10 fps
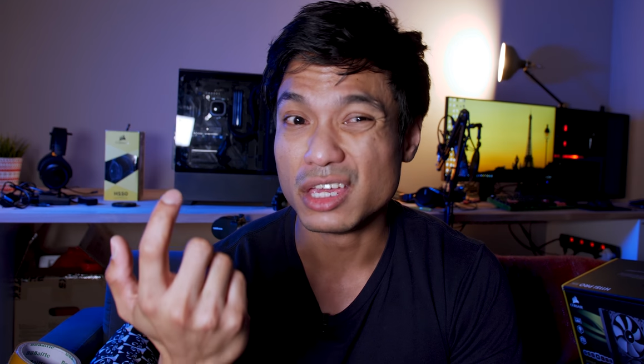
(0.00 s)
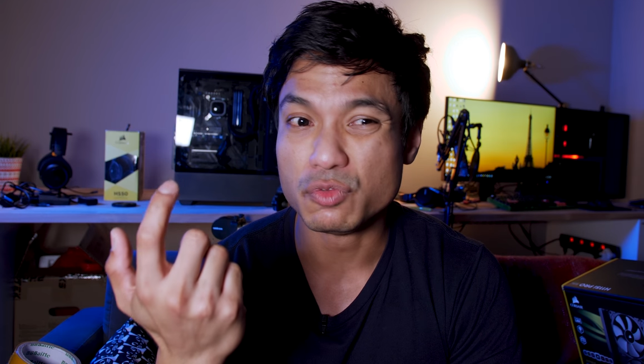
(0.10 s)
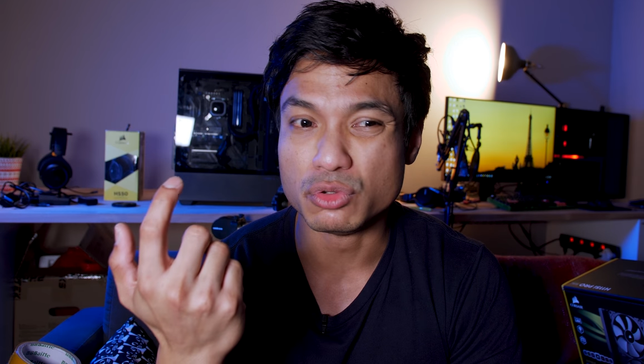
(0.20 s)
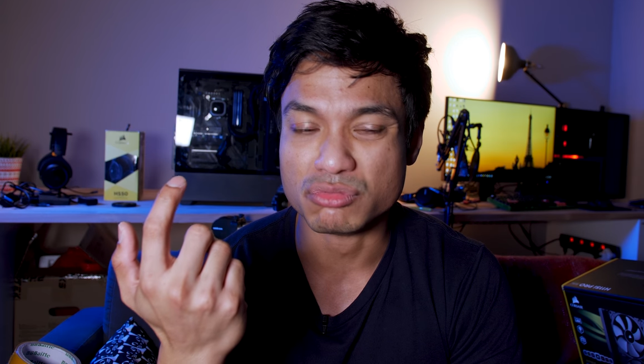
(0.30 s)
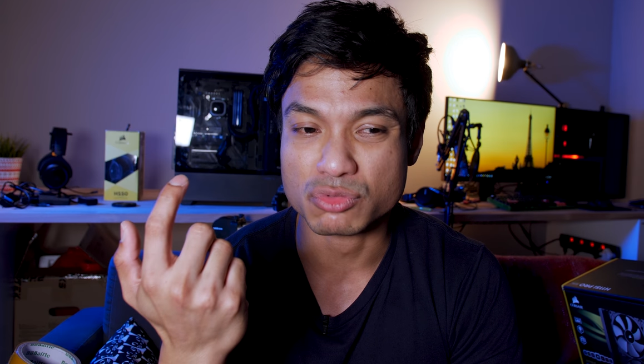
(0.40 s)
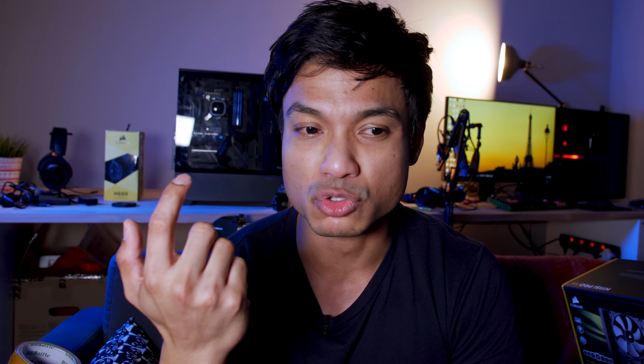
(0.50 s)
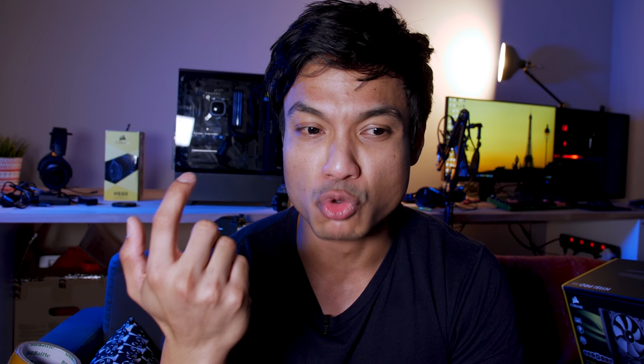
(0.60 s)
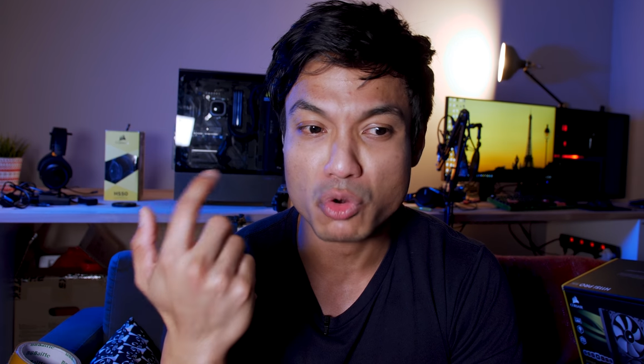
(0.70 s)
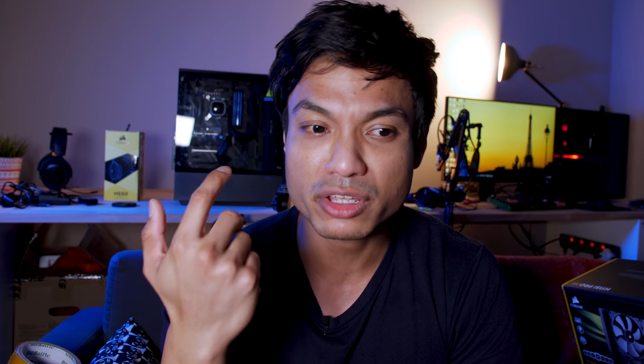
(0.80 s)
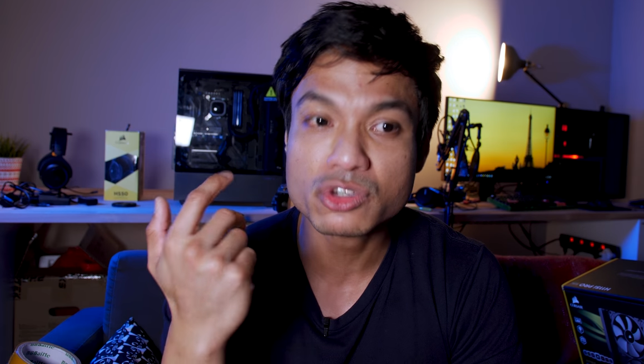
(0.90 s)
If you
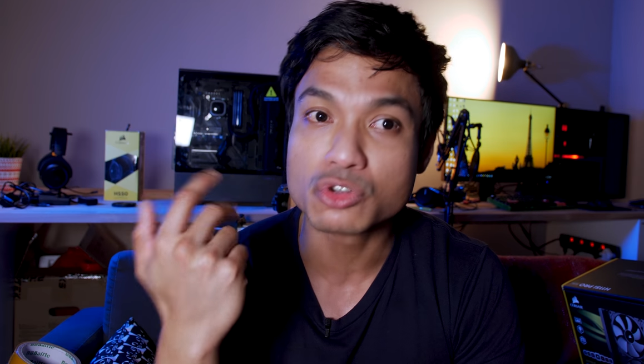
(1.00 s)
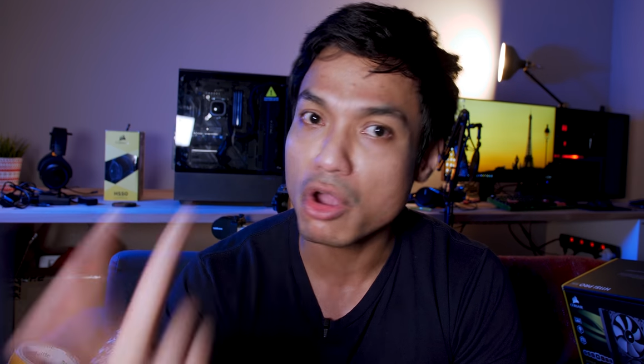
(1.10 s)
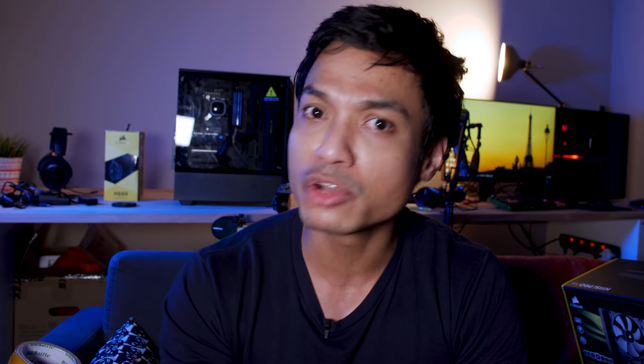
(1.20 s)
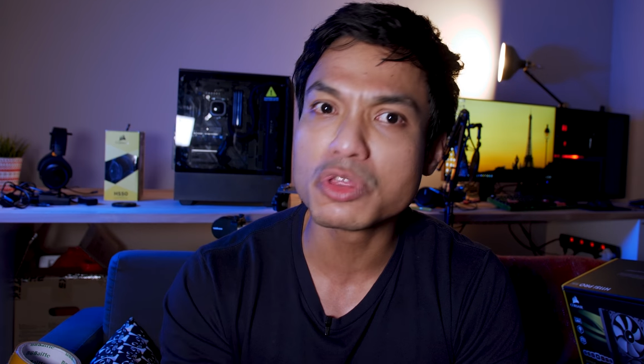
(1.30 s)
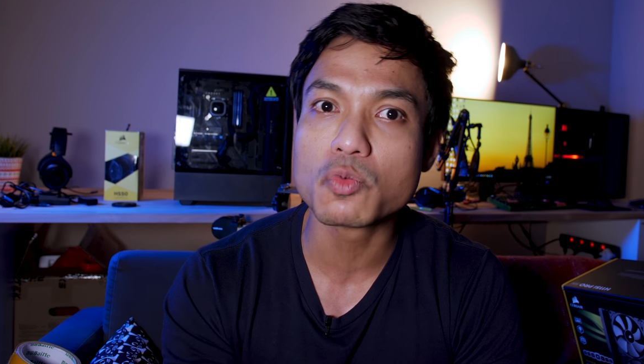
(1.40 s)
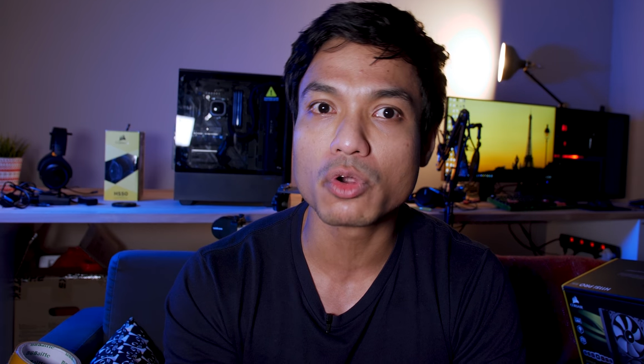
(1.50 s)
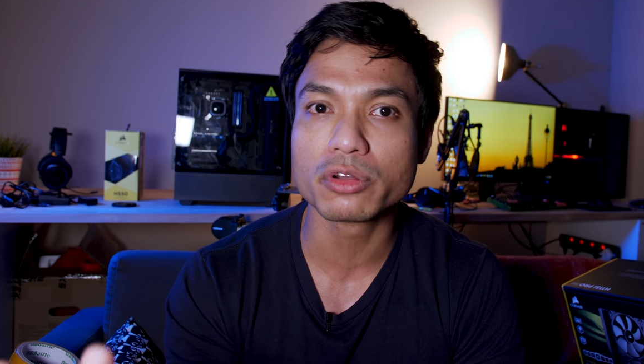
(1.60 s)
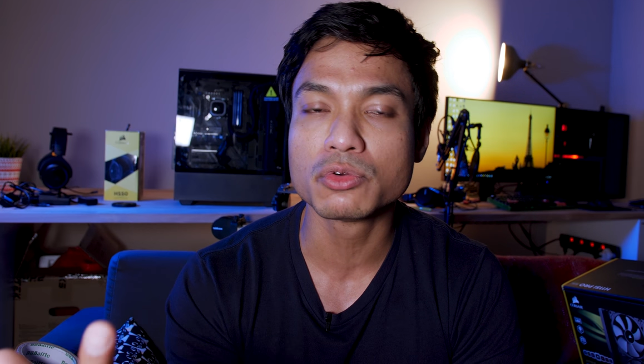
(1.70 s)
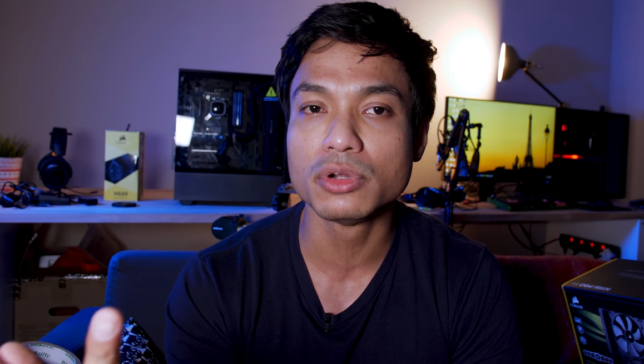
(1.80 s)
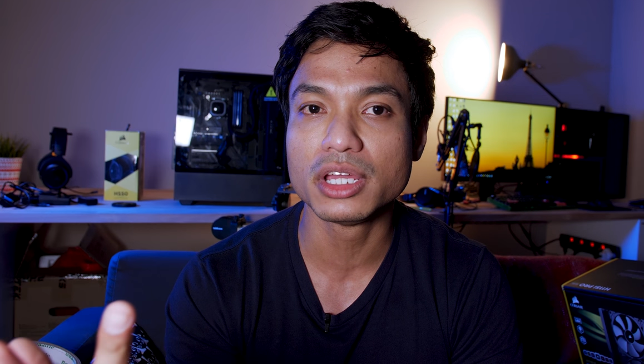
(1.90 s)
don't enjoy doing
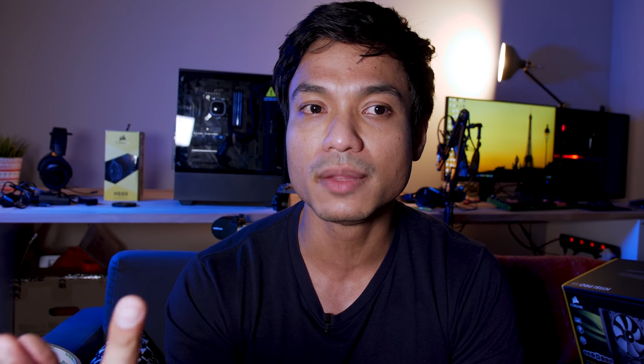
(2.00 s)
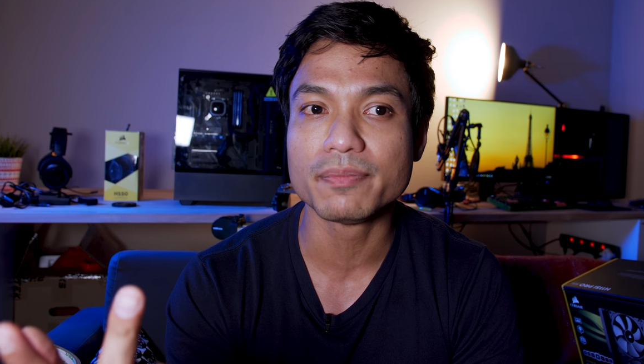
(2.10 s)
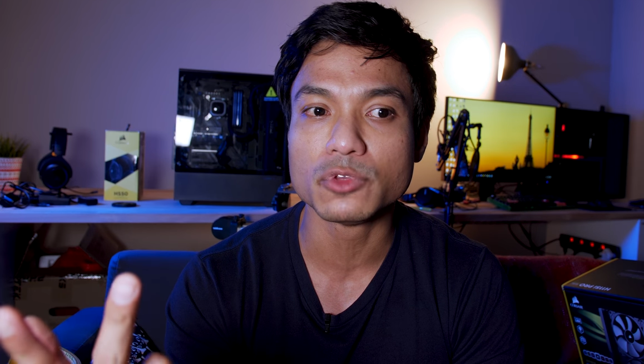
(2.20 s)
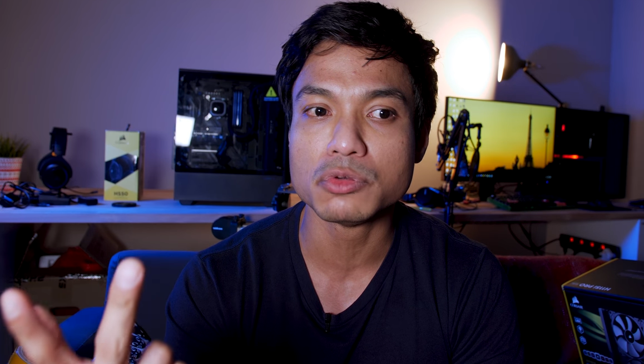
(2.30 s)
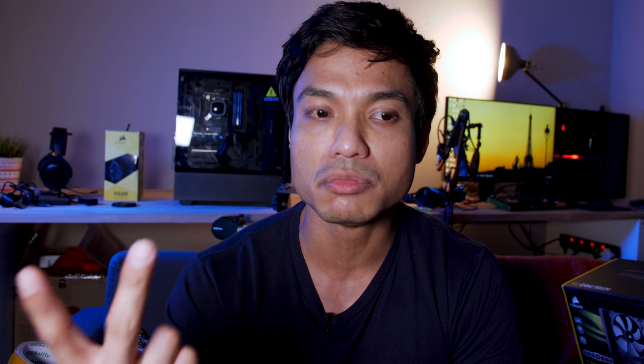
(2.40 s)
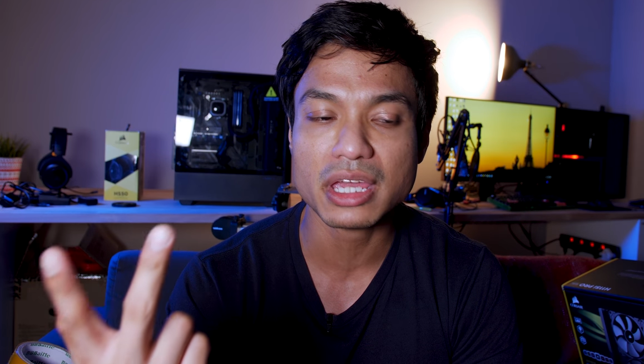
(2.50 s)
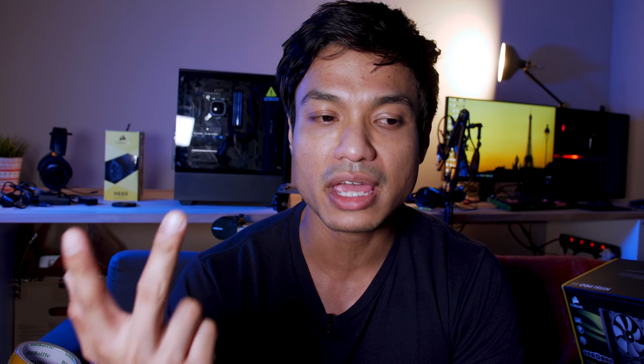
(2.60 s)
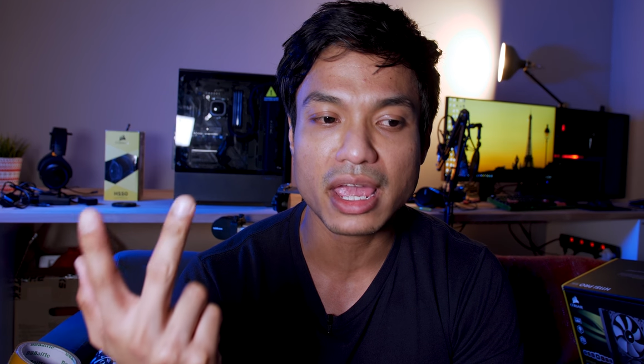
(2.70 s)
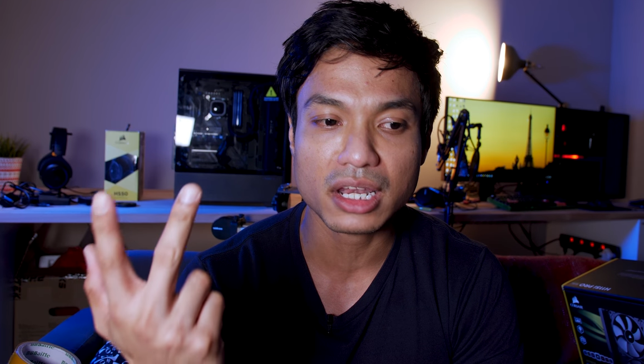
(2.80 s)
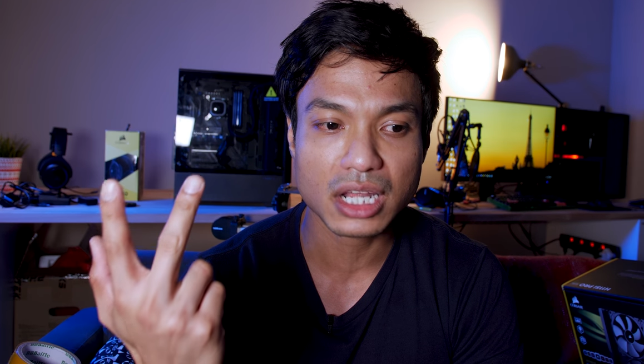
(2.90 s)
water cooling, you
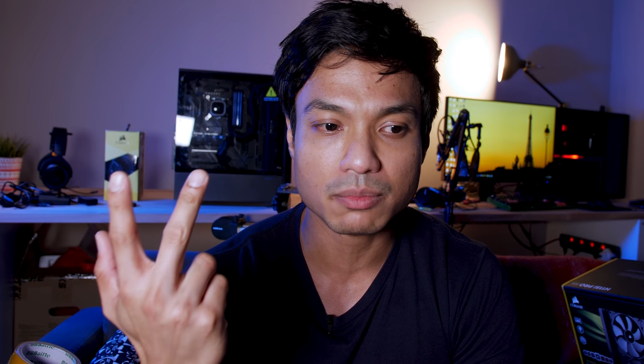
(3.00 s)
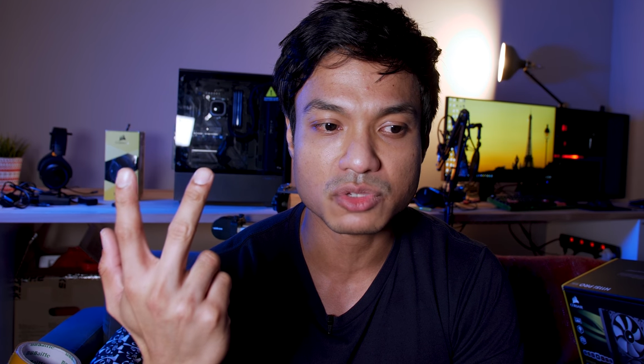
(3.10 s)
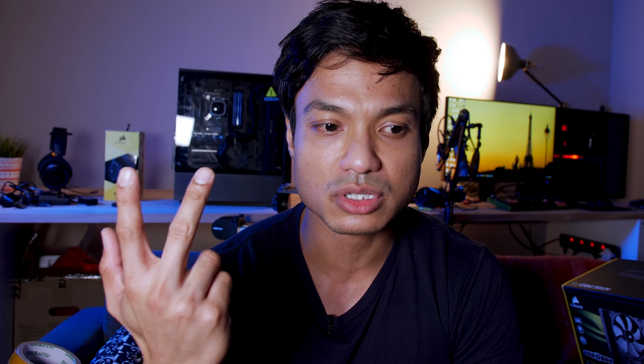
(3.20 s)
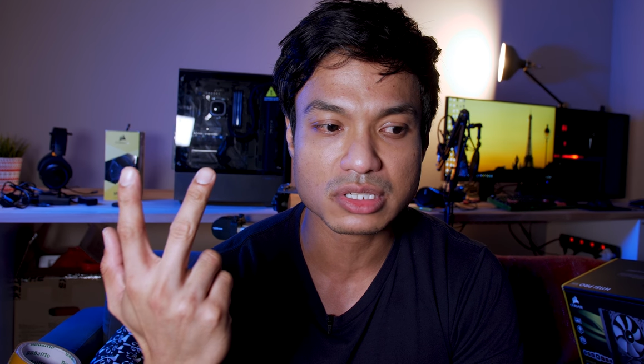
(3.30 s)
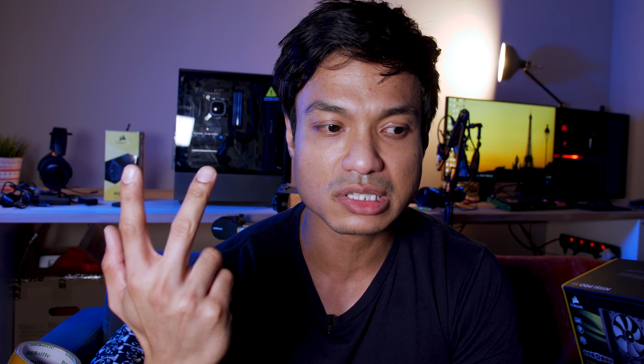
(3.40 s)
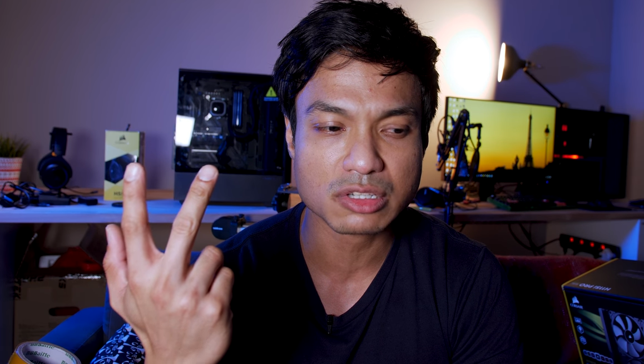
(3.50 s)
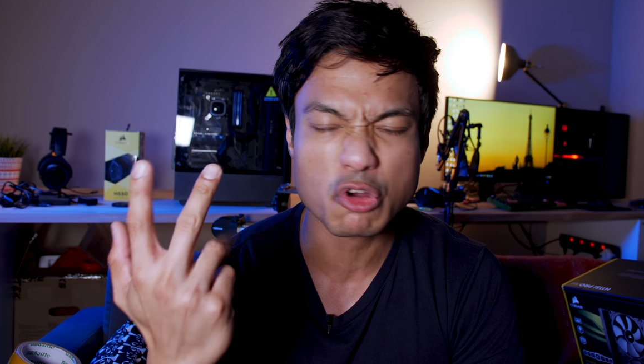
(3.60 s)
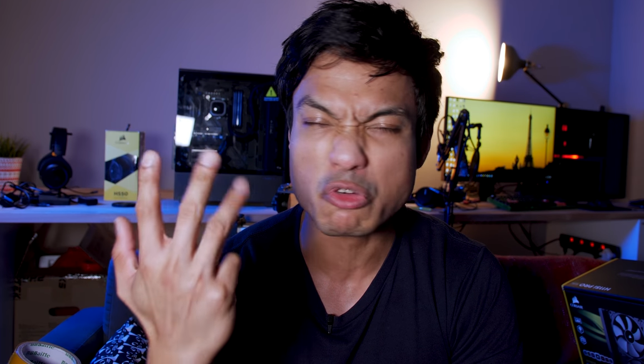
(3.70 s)
may end up just